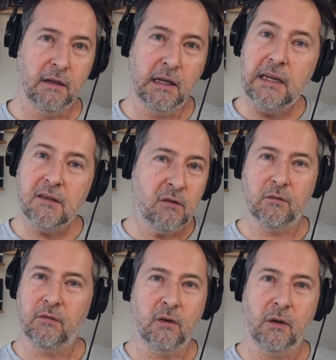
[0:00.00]
He's
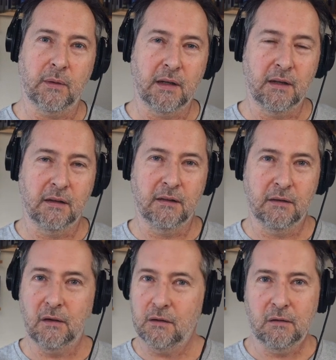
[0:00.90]
not following it,
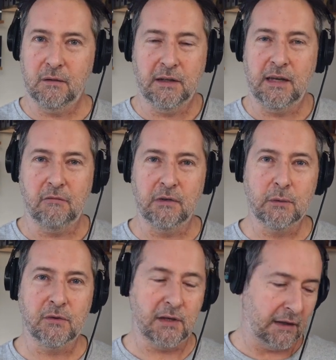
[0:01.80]
not not in any
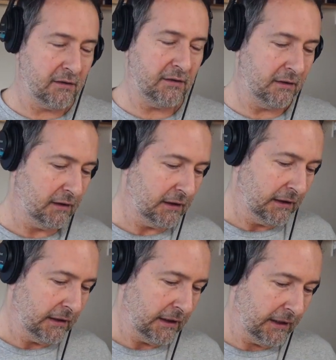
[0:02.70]
real sense.
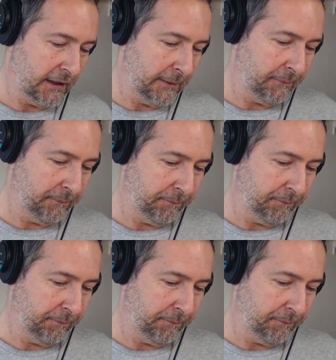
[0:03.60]
Um,